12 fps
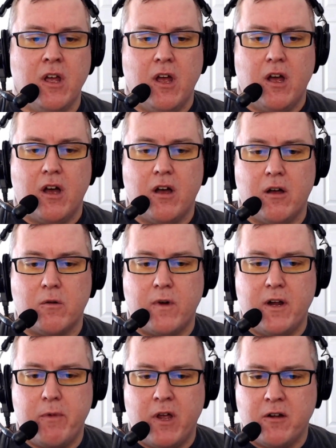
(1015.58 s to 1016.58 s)
Uh,
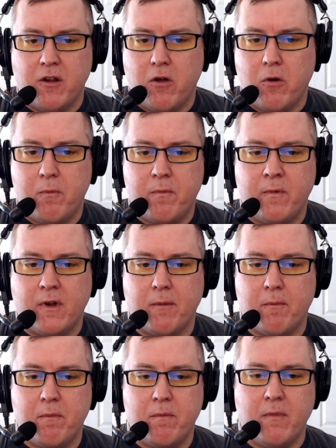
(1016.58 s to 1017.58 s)
Ray Bungo, uh,
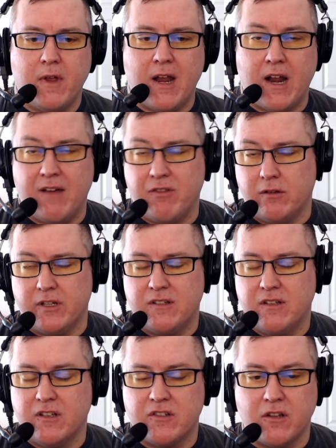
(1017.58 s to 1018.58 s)
and I have the link
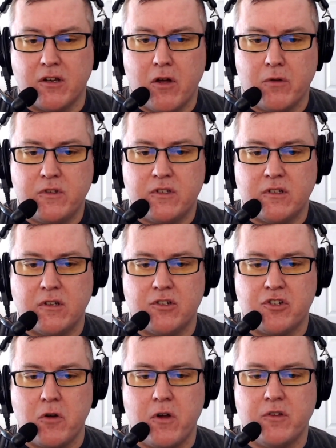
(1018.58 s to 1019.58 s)
to this in the notes,
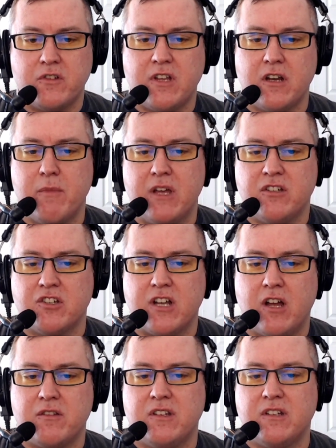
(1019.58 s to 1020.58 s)
show notes, sent a message
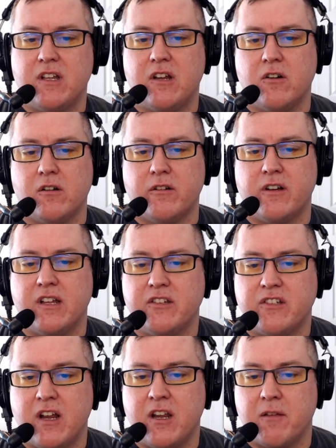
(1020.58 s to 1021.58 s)
out today, earlier today,
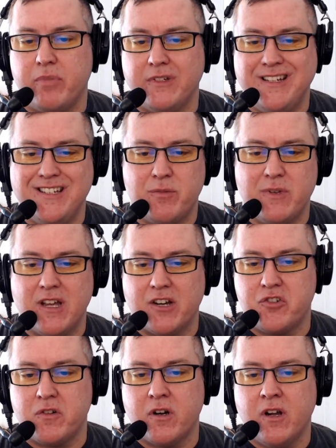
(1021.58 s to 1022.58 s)
stating please be
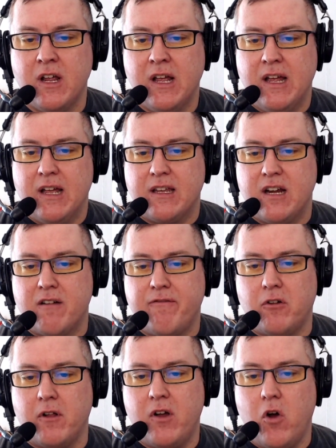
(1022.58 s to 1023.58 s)
extra
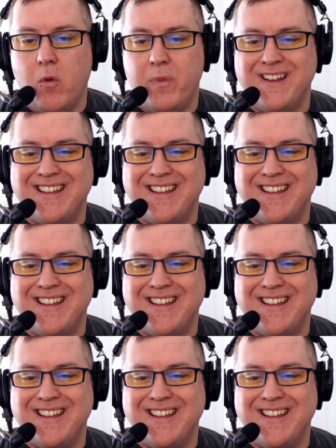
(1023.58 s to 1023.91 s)
careful opening